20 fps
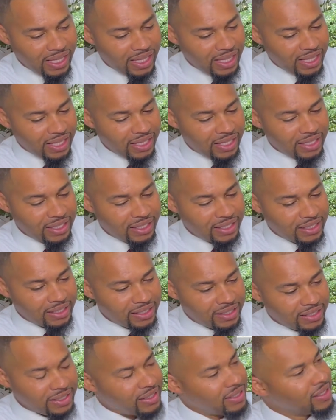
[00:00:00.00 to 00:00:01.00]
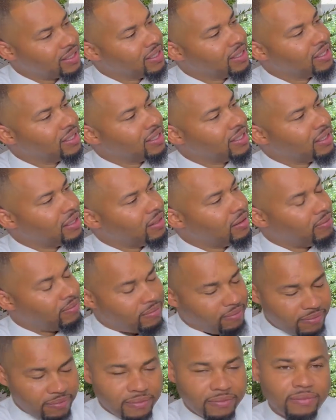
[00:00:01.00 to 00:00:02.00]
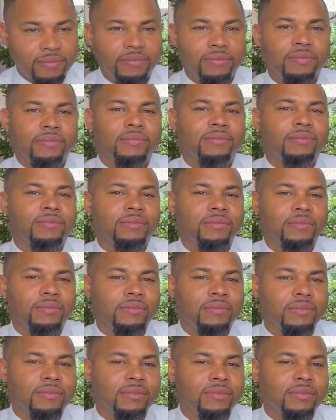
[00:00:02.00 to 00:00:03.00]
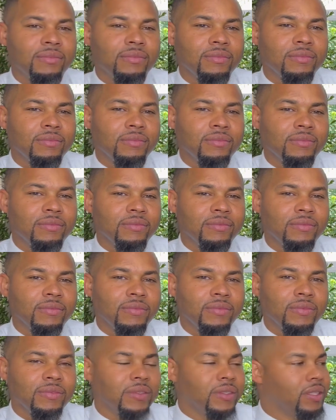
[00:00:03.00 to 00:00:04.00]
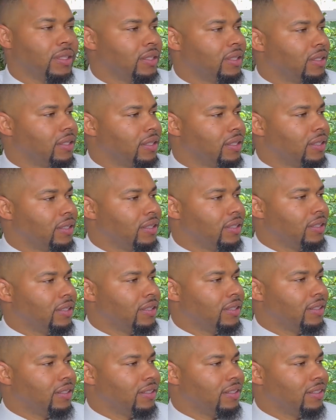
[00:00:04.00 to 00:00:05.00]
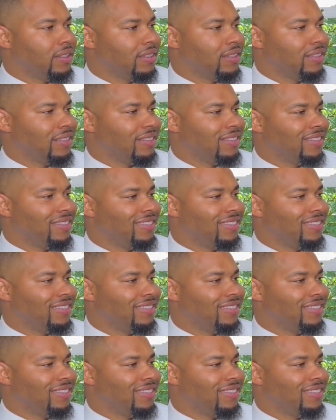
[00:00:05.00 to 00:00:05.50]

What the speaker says: No words are spoken by the person on screen.